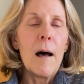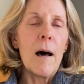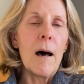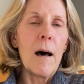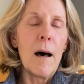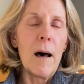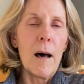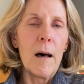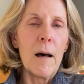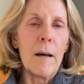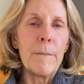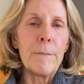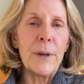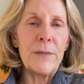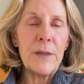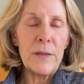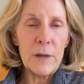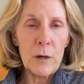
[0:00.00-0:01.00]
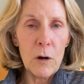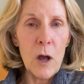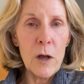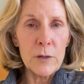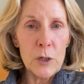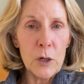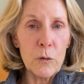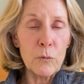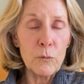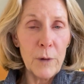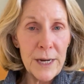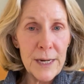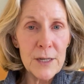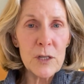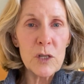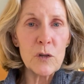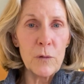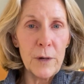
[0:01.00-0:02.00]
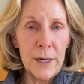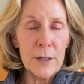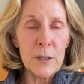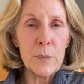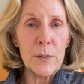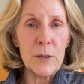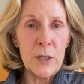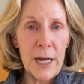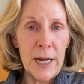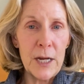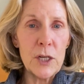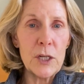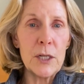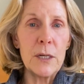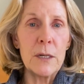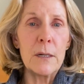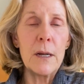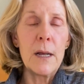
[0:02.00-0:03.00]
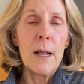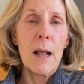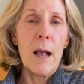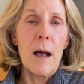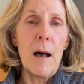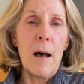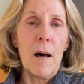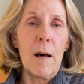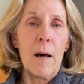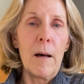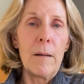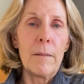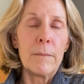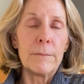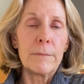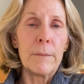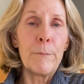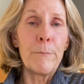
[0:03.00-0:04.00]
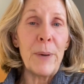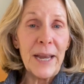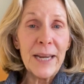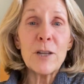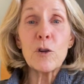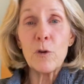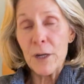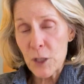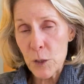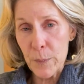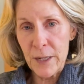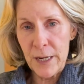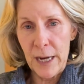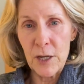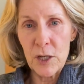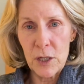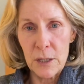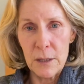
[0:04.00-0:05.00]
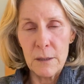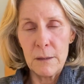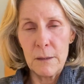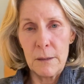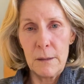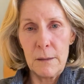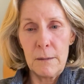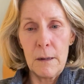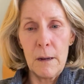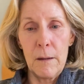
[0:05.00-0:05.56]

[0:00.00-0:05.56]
But then there are also race transportation, bike transportation